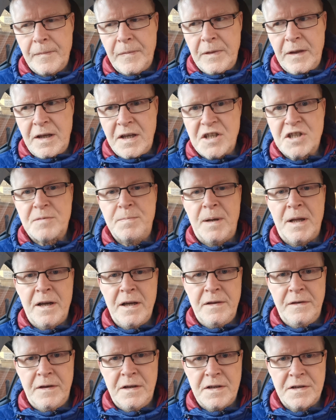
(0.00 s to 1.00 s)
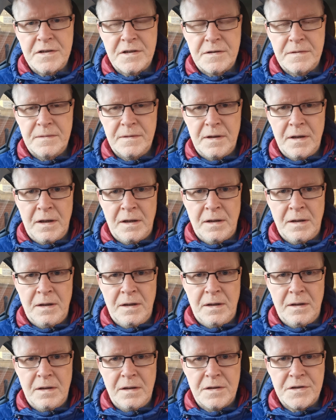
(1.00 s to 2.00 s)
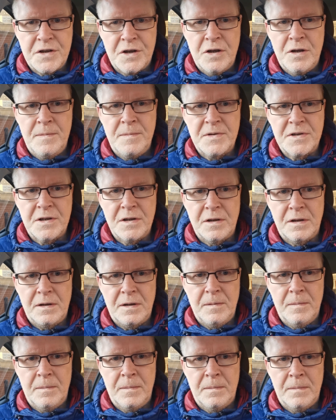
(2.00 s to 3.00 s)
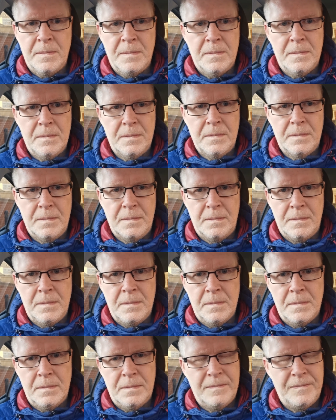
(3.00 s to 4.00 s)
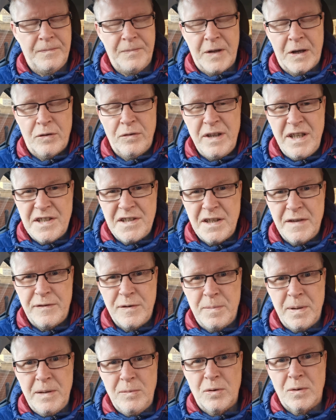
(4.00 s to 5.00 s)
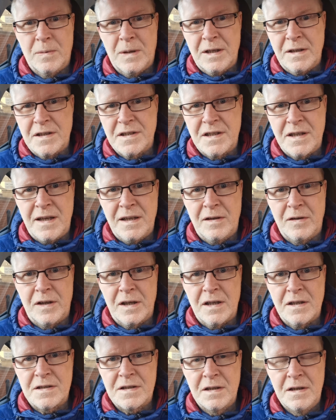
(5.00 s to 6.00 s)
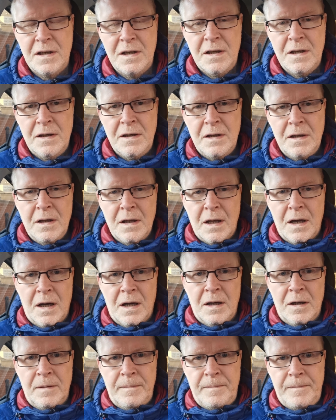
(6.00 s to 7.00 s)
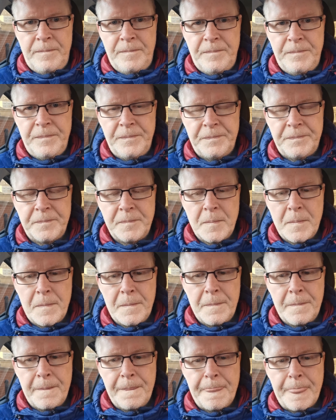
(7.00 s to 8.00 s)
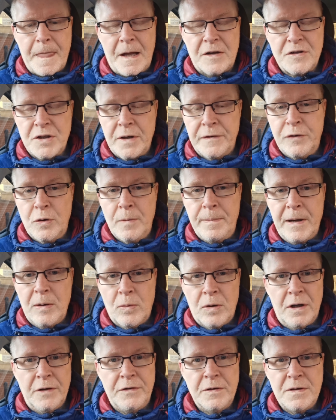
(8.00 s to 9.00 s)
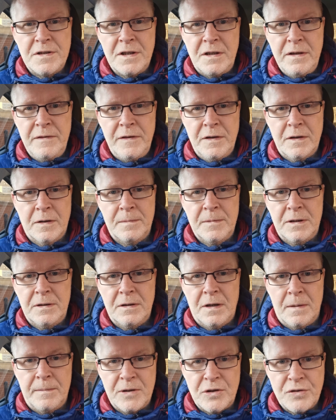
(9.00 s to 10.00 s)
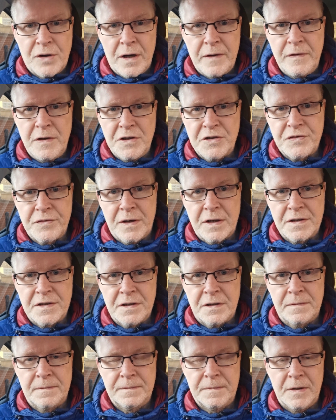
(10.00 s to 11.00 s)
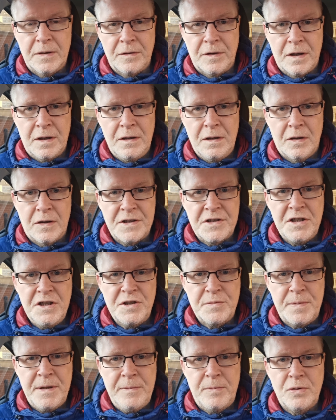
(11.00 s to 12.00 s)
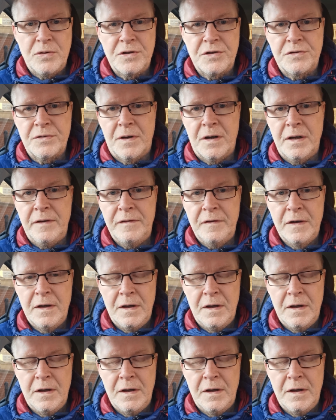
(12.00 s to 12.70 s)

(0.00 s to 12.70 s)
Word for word: explain this in terms that mm, are easier for people to understand, I guess. Um, so I thought about what I do as a living. I'm a I'm a driving instructor. Okay, I teach people to drive